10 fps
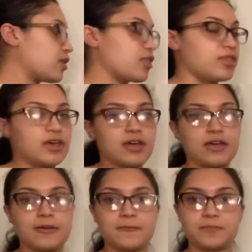
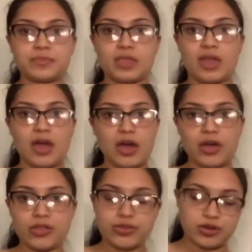the
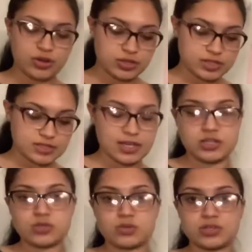other
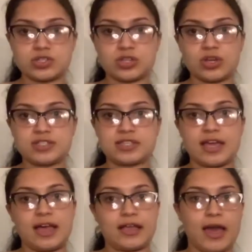sexual assaults that
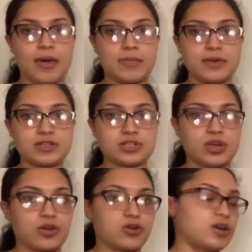had happened
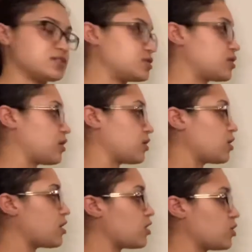across the
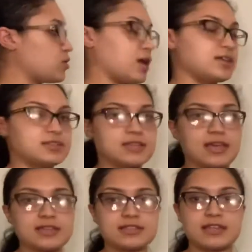United
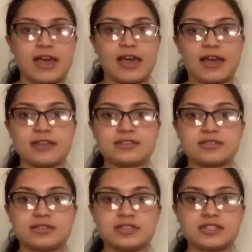States at
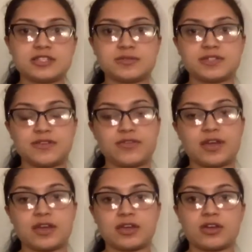
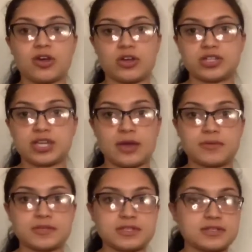specific college
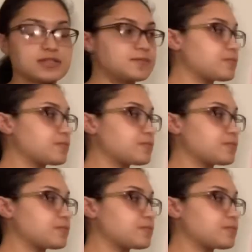campuses.